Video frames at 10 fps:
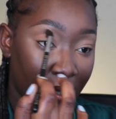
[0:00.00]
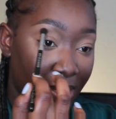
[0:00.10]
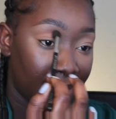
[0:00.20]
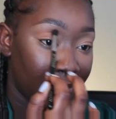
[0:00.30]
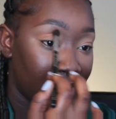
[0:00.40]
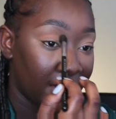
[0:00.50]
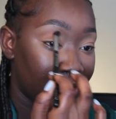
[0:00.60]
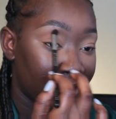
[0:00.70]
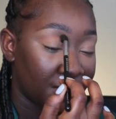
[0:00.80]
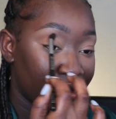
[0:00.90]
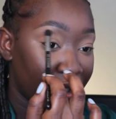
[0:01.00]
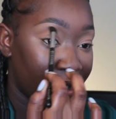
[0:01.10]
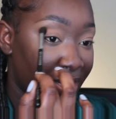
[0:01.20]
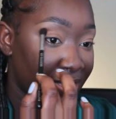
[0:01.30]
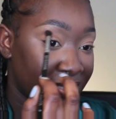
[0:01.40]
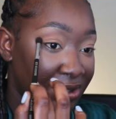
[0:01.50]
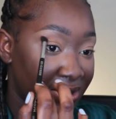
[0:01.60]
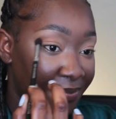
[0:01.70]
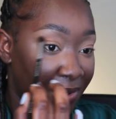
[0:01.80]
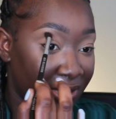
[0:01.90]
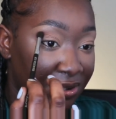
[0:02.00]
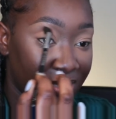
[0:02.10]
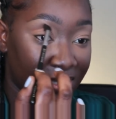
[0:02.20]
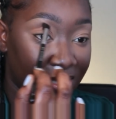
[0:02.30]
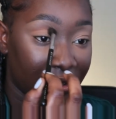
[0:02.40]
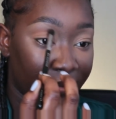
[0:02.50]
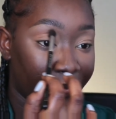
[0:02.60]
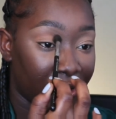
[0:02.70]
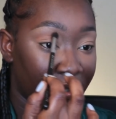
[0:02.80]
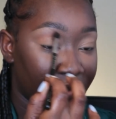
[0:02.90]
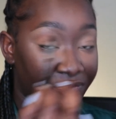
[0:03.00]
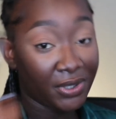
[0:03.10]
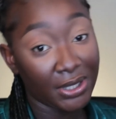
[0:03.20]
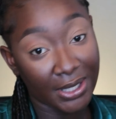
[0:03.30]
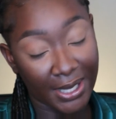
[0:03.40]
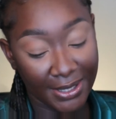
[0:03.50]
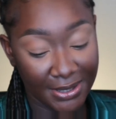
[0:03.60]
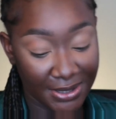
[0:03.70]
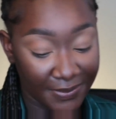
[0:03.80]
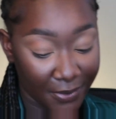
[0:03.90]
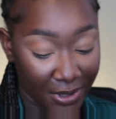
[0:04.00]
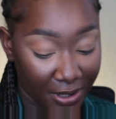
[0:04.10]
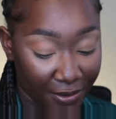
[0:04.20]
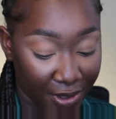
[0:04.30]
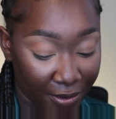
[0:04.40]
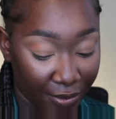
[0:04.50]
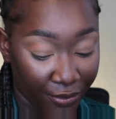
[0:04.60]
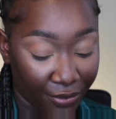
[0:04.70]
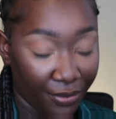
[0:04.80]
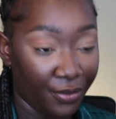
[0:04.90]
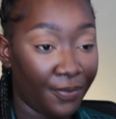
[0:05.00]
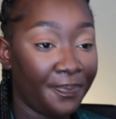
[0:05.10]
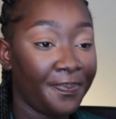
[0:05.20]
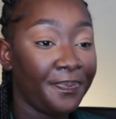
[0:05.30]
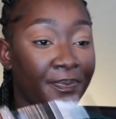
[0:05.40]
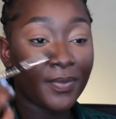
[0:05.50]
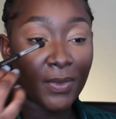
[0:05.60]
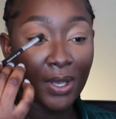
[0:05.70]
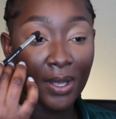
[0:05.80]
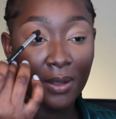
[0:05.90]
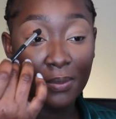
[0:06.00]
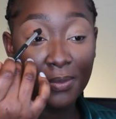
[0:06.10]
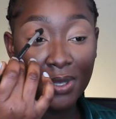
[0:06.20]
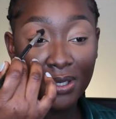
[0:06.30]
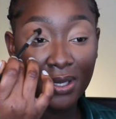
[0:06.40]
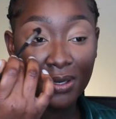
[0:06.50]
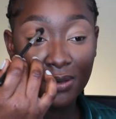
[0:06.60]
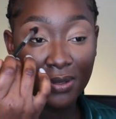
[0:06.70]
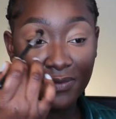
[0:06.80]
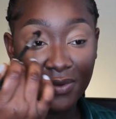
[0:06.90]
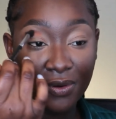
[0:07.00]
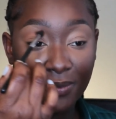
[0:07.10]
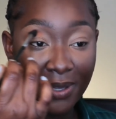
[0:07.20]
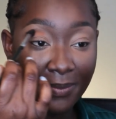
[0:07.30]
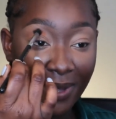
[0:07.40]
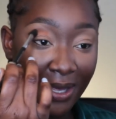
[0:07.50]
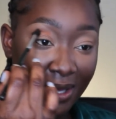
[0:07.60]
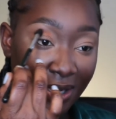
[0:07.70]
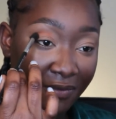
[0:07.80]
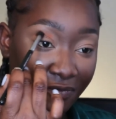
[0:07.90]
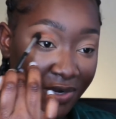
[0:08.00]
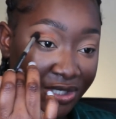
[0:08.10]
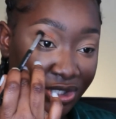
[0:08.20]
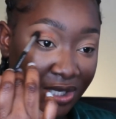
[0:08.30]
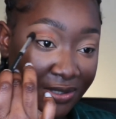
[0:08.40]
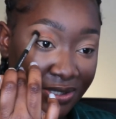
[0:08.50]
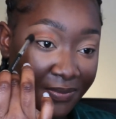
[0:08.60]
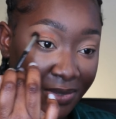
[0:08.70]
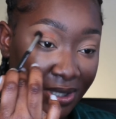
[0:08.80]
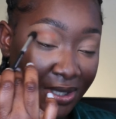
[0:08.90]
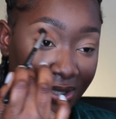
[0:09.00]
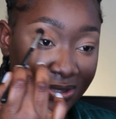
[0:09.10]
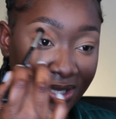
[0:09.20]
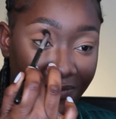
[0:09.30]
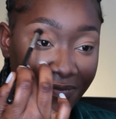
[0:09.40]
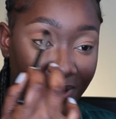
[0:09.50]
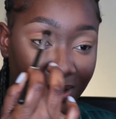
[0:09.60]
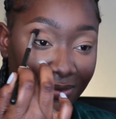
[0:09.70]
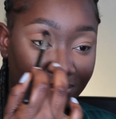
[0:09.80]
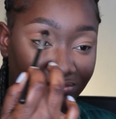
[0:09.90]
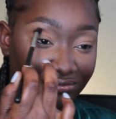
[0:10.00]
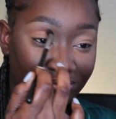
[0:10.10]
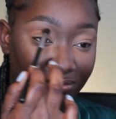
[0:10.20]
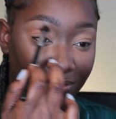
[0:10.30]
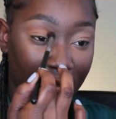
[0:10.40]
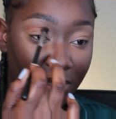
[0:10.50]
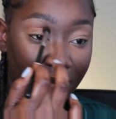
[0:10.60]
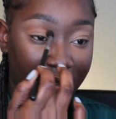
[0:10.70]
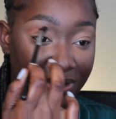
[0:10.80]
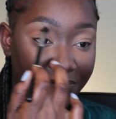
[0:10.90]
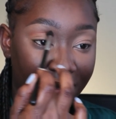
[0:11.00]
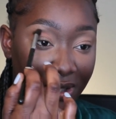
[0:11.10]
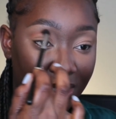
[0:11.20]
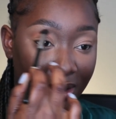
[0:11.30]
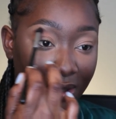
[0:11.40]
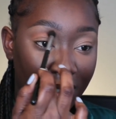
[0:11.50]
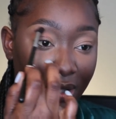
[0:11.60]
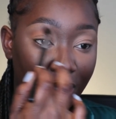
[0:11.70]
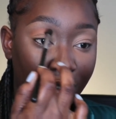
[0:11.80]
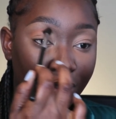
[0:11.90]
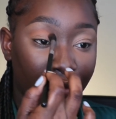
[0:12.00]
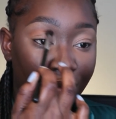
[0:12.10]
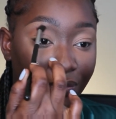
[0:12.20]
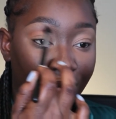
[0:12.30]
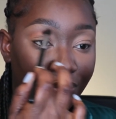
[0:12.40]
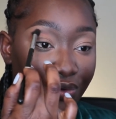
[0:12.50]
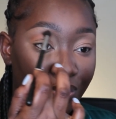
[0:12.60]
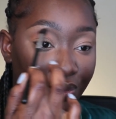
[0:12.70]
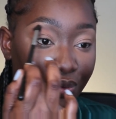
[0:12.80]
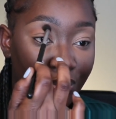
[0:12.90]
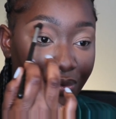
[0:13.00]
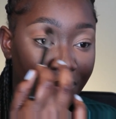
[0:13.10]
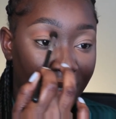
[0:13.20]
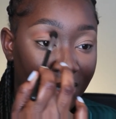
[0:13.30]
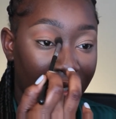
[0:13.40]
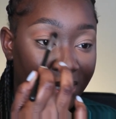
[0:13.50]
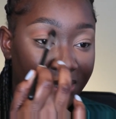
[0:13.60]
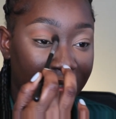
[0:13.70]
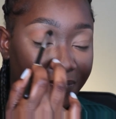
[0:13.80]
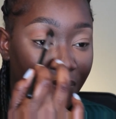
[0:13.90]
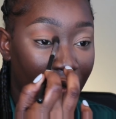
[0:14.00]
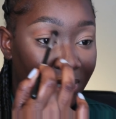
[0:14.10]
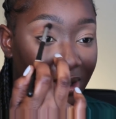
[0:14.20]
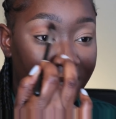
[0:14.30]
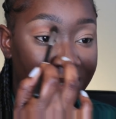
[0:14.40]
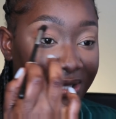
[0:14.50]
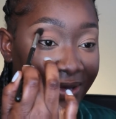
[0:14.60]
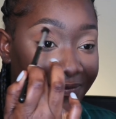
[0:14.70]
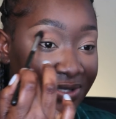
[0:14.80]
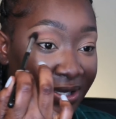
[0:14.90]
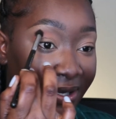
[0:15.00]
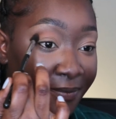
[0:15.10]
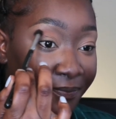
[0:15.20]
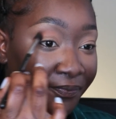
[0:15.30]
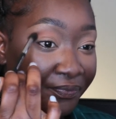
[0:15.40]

I'm like, the check hasn't deposited, because really I couldn't go through. And then even though my bank hadn't reached out to me yet, I figured it was funny. 2, 3 days, 4 days after,